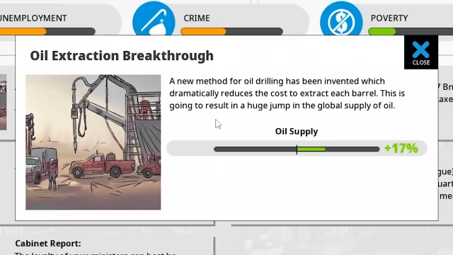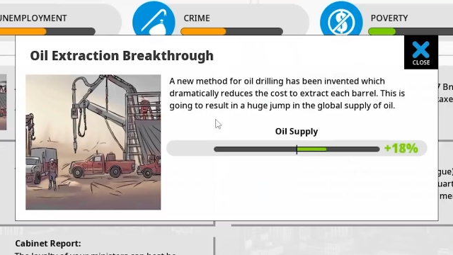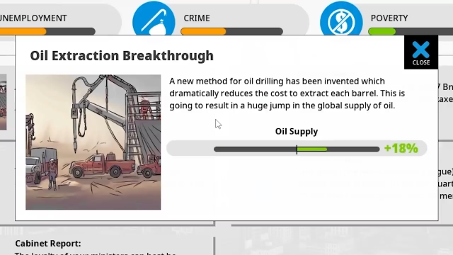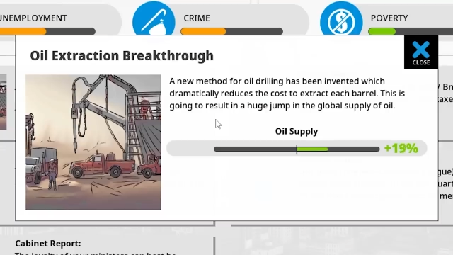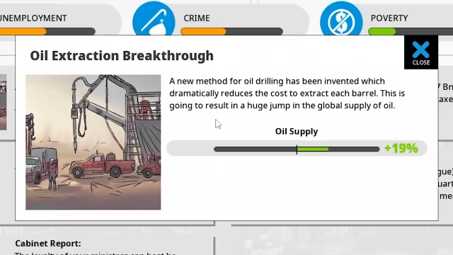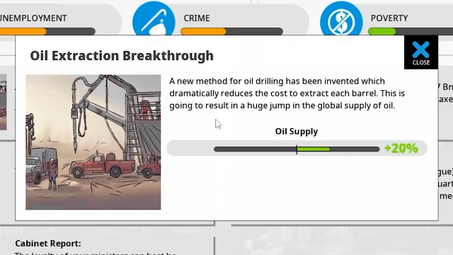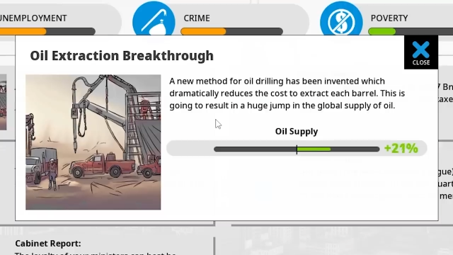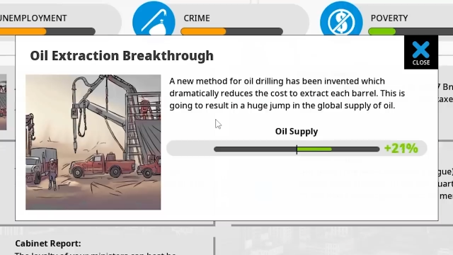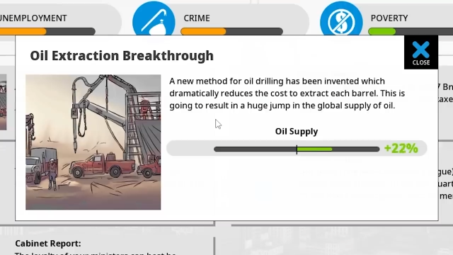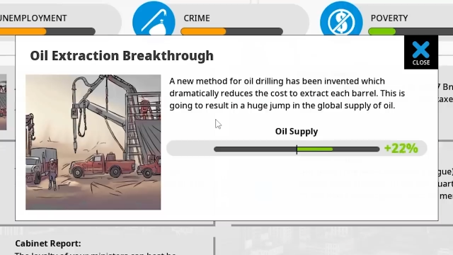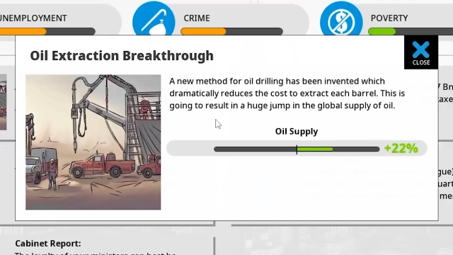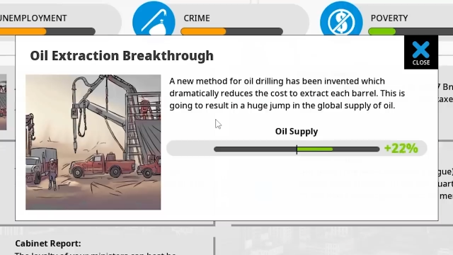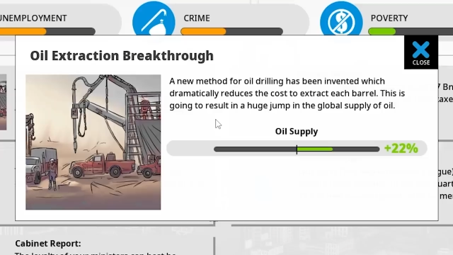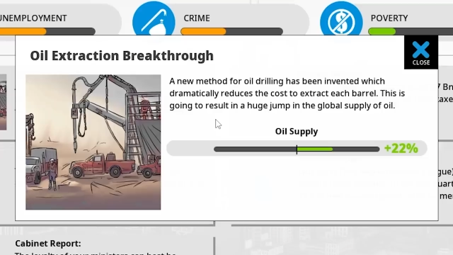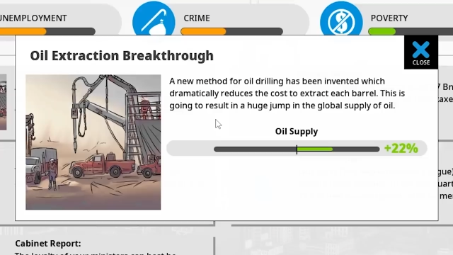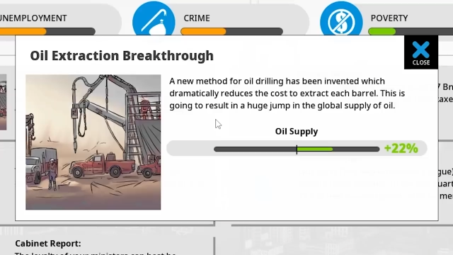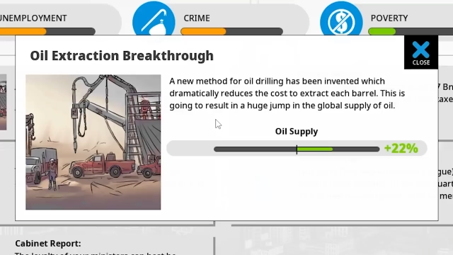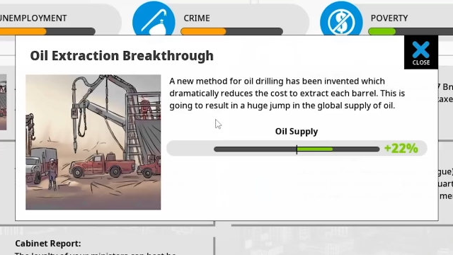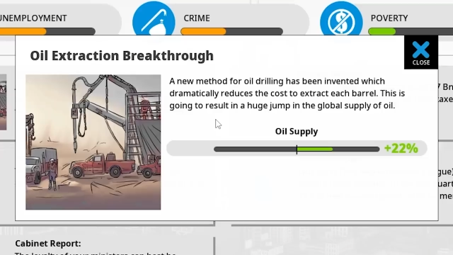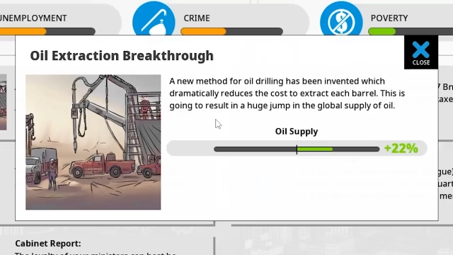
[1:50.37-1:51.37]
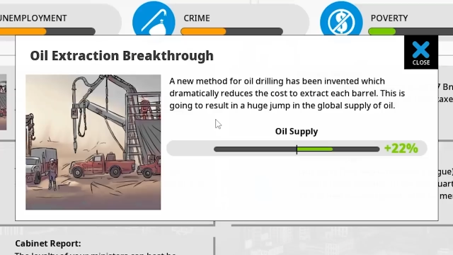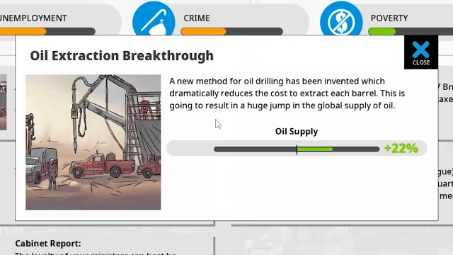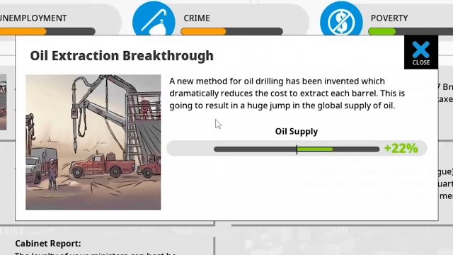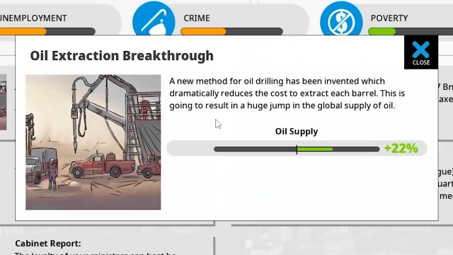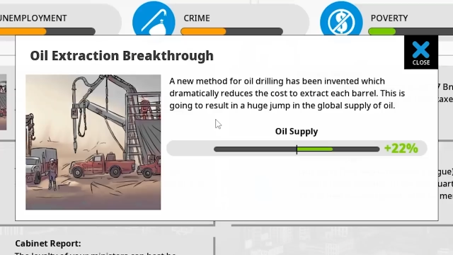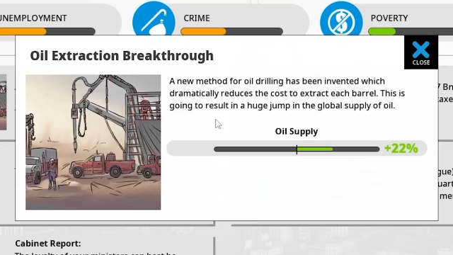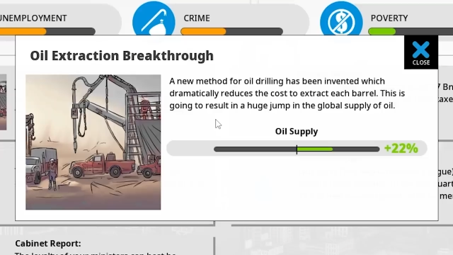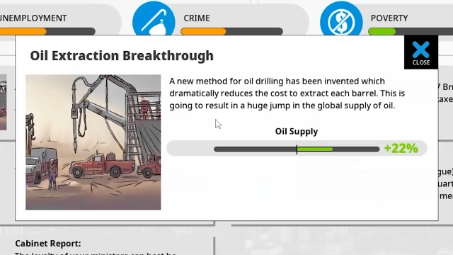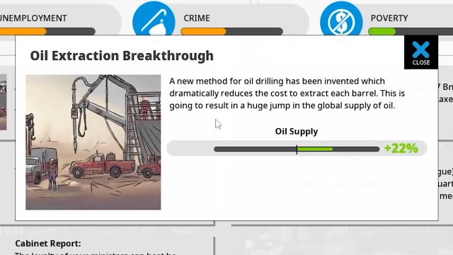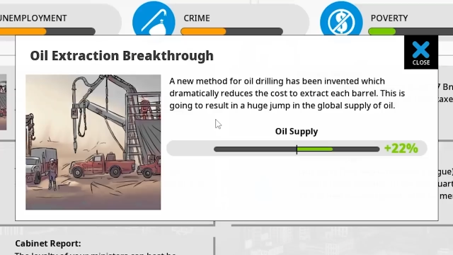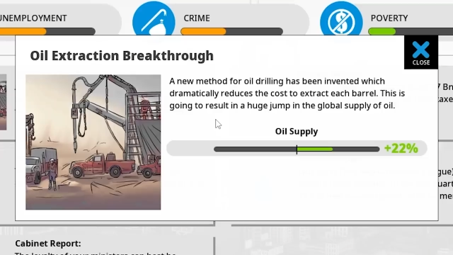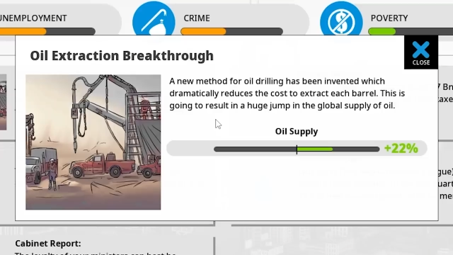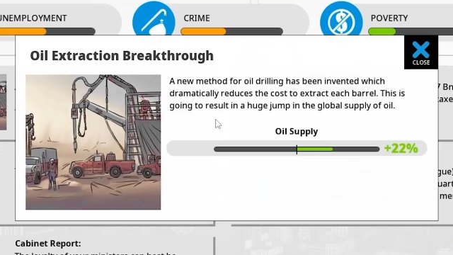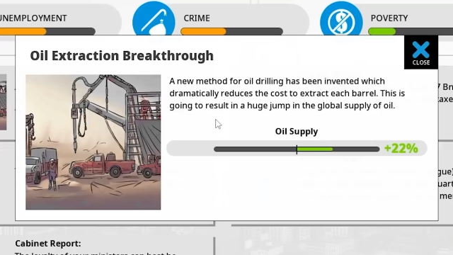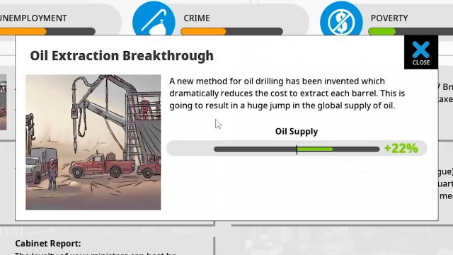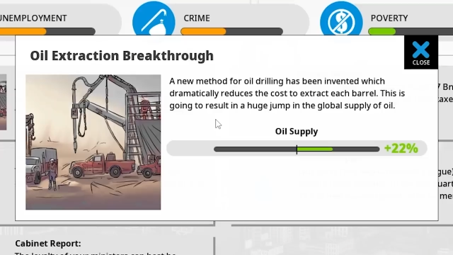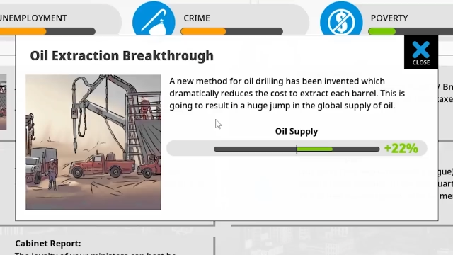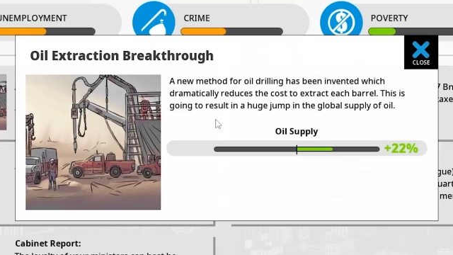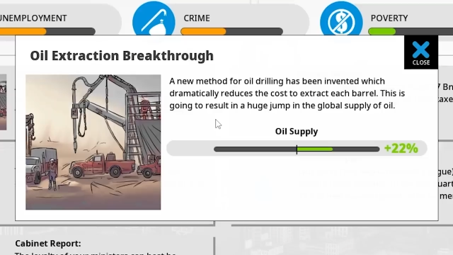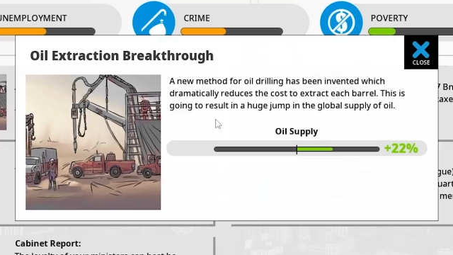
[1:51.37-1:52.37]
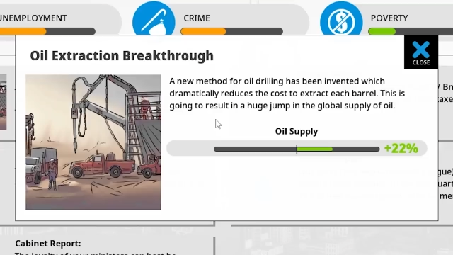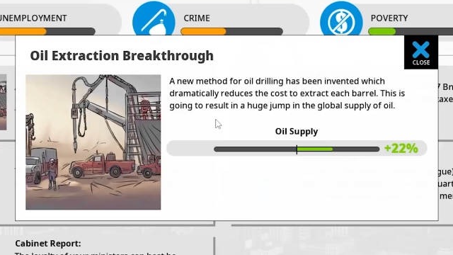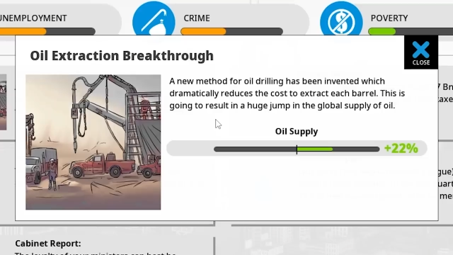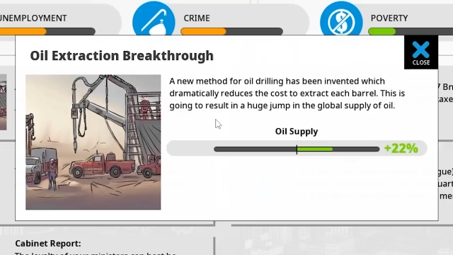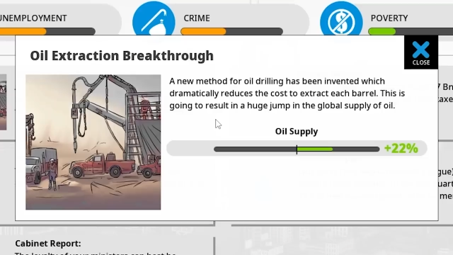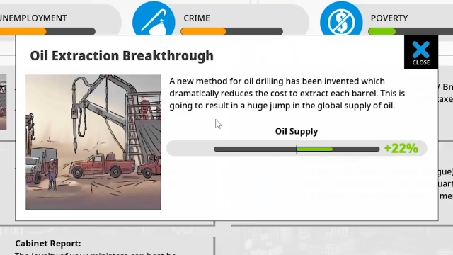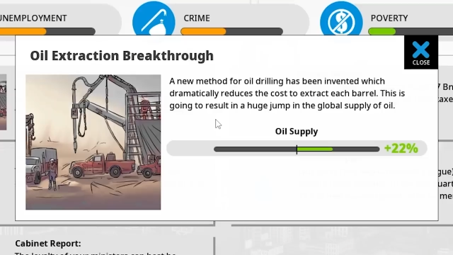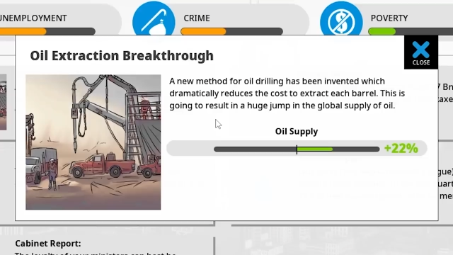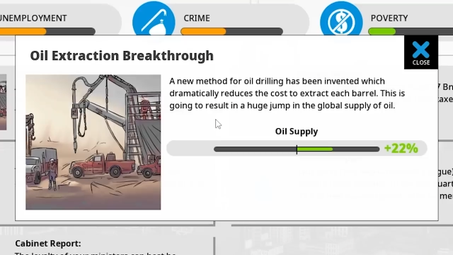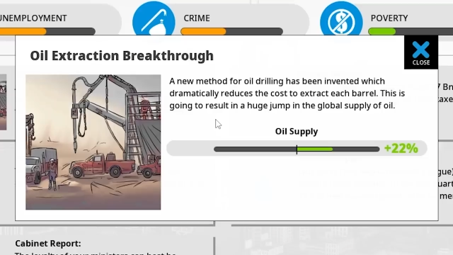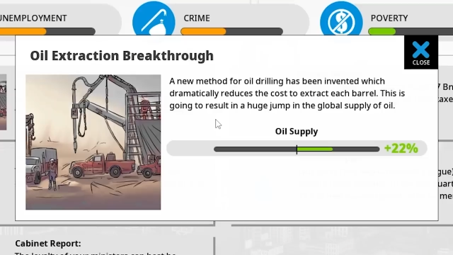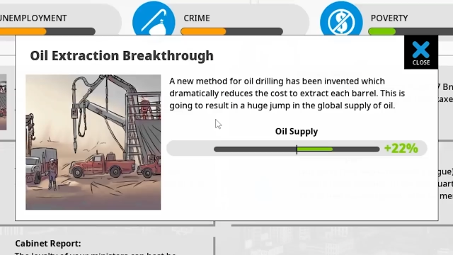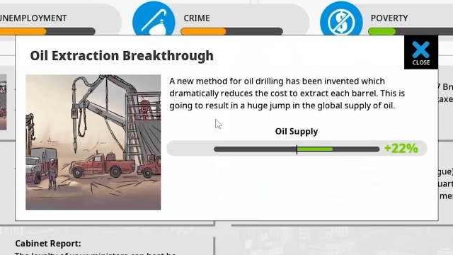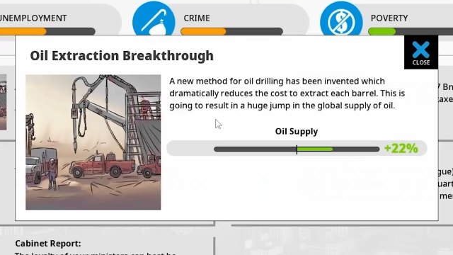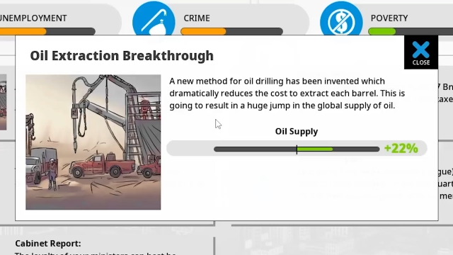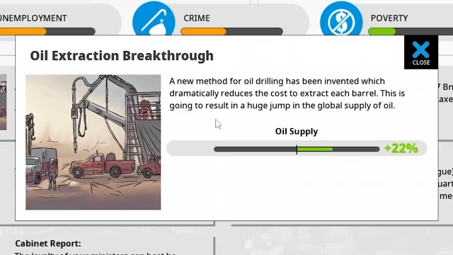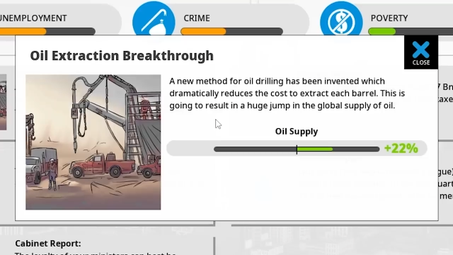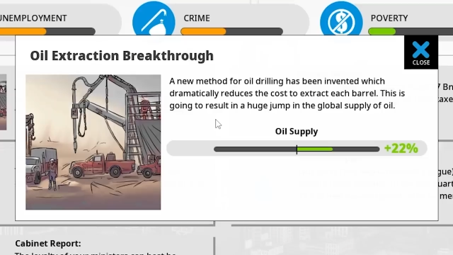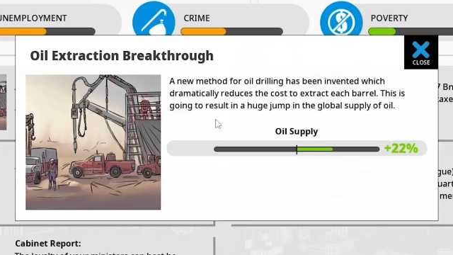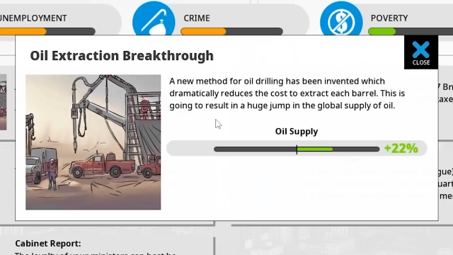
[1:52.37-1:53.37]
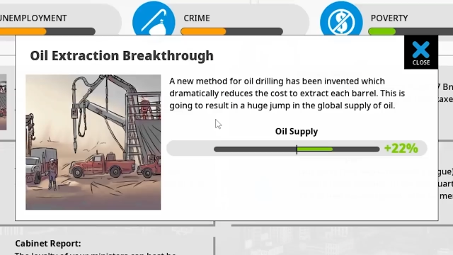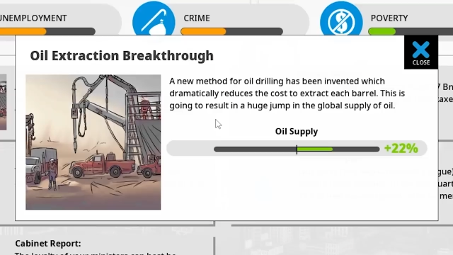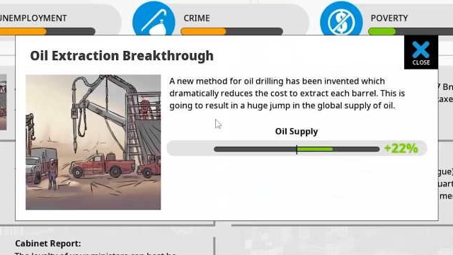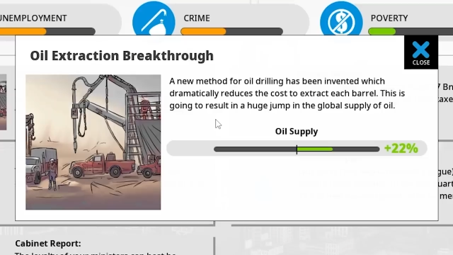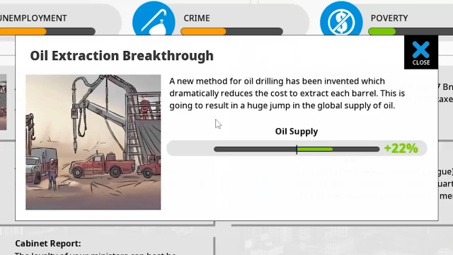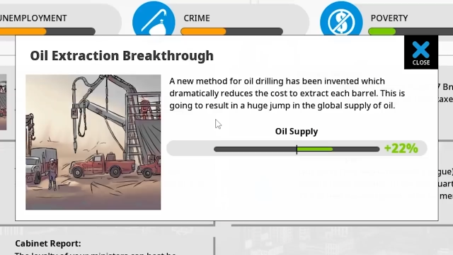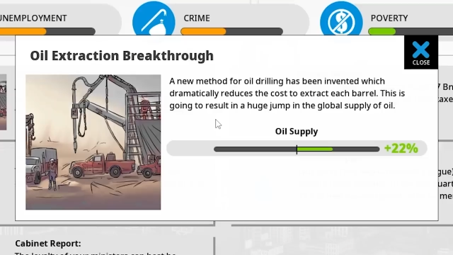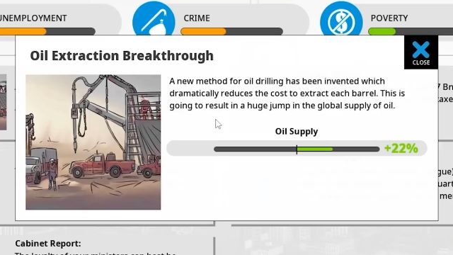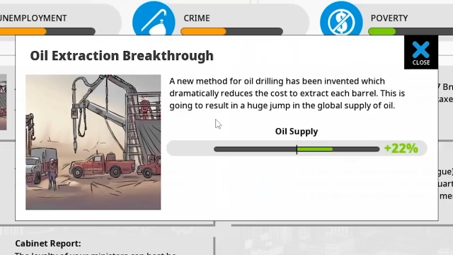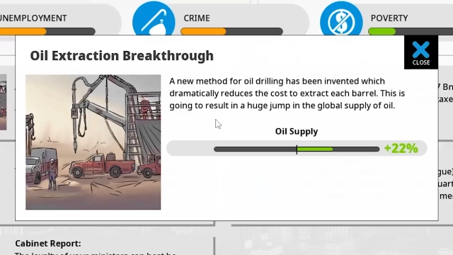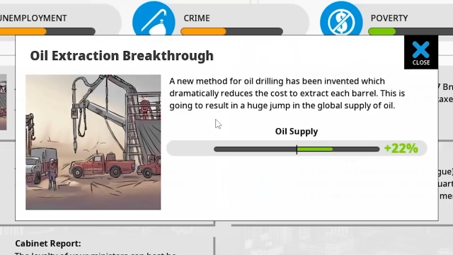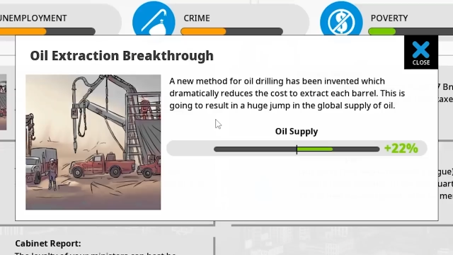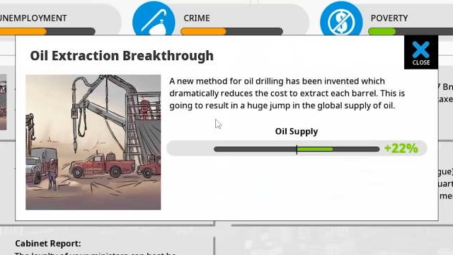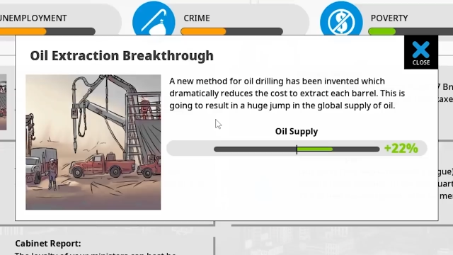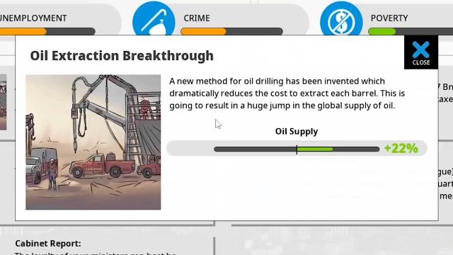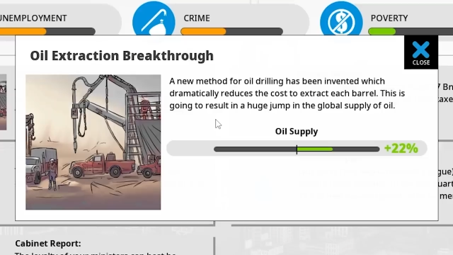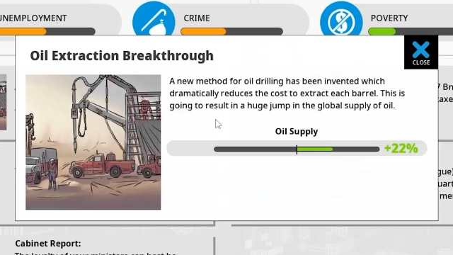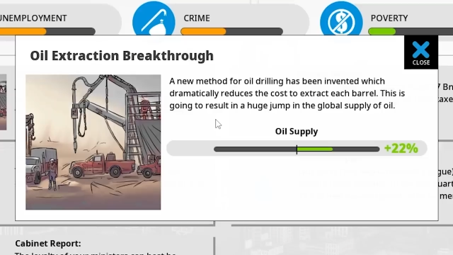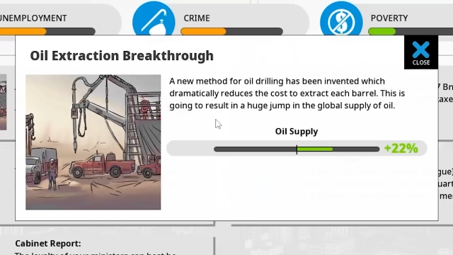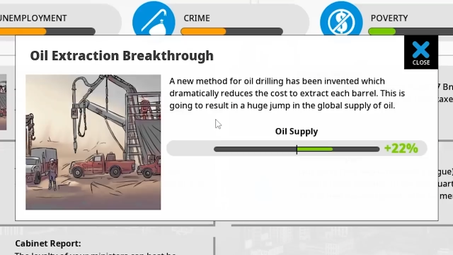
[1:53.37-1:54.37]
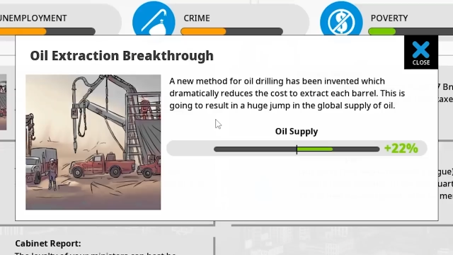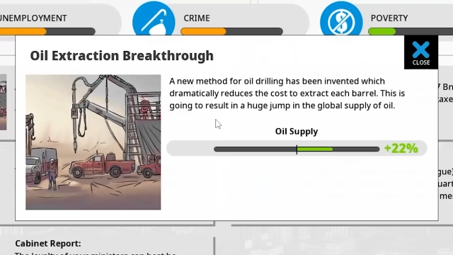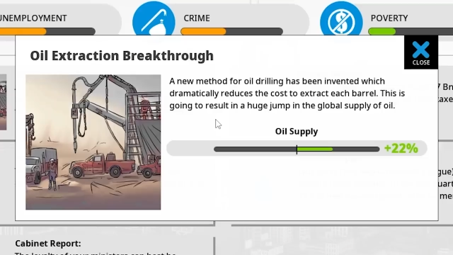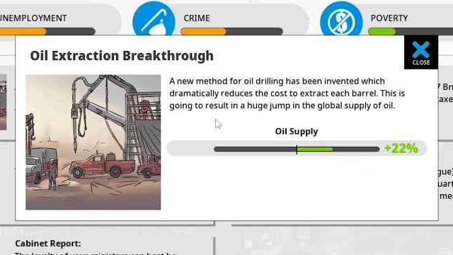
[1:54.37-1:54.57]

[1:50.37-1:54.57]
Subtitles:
(no speaker visible)